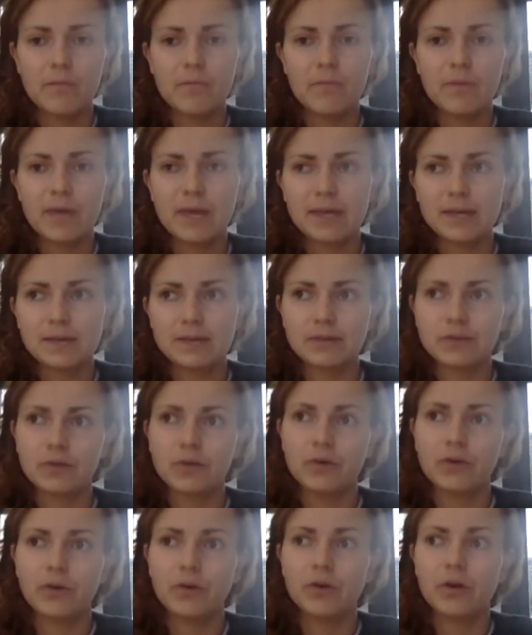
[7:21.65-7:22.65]
based
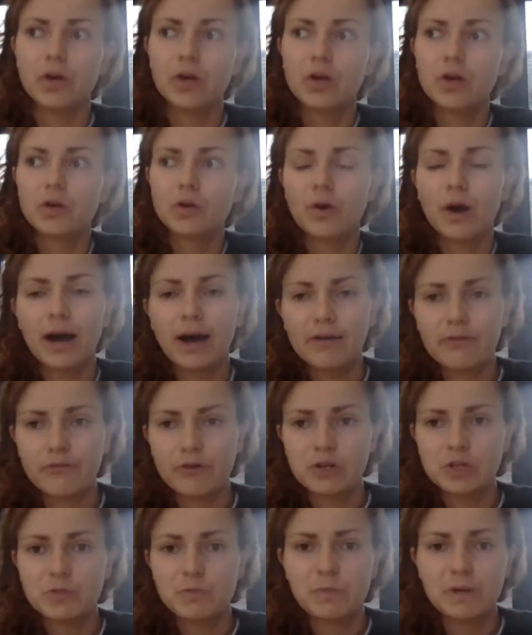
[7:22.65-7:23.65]
on your
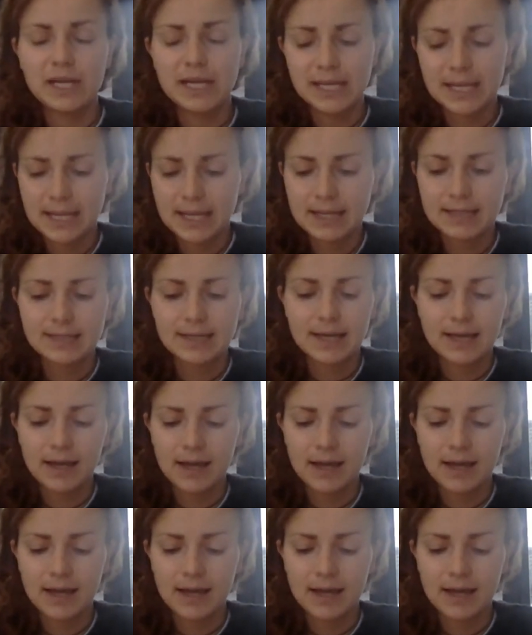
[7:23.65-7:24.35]
average bleeding